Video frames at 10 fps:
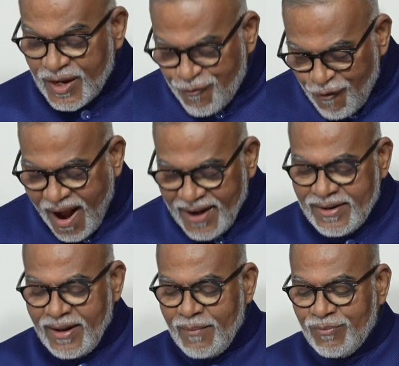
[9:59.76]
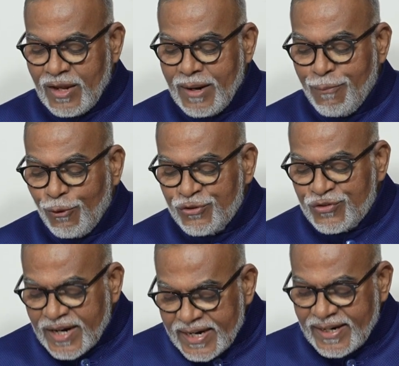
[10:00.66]
In fact, the report
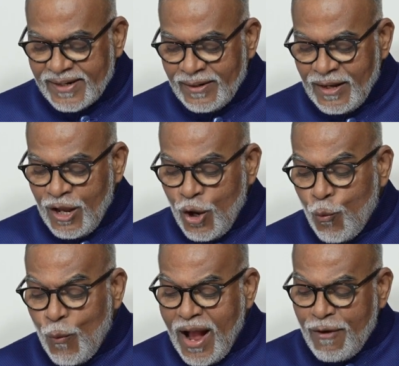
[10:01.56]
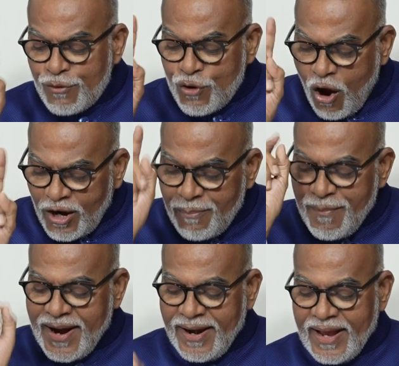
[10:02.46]
stated, "We have not
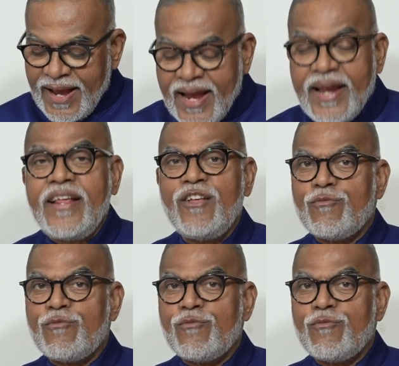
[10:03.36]
made any